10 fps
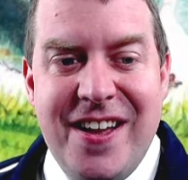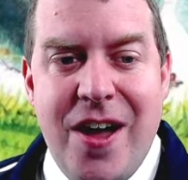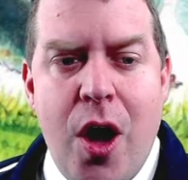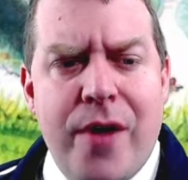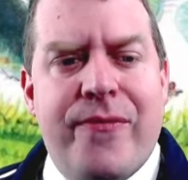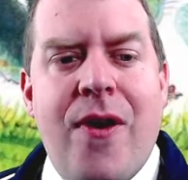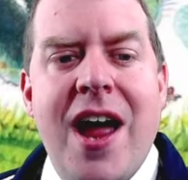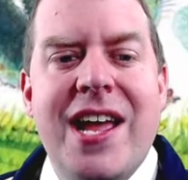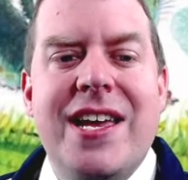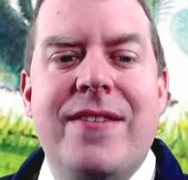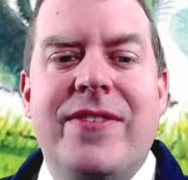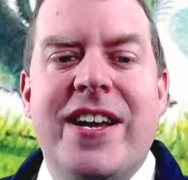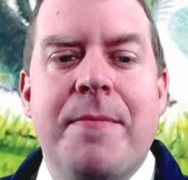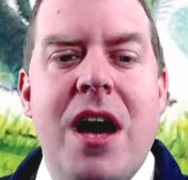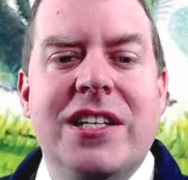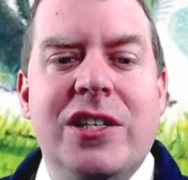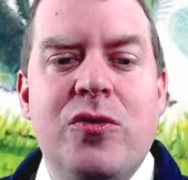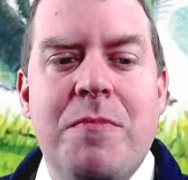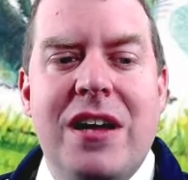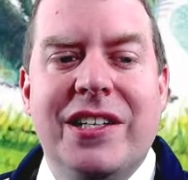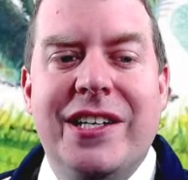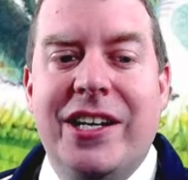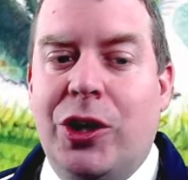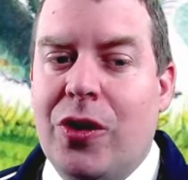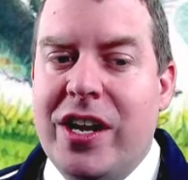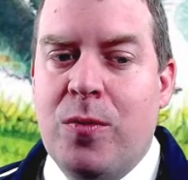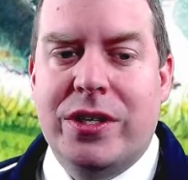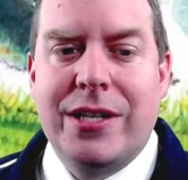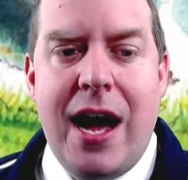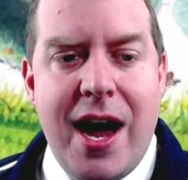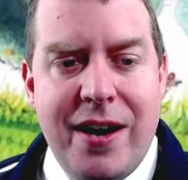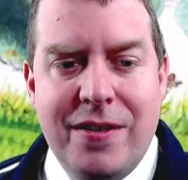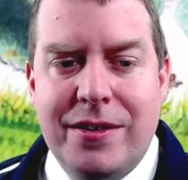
On Friday evening, Molly Lou Melon and Gertie were tired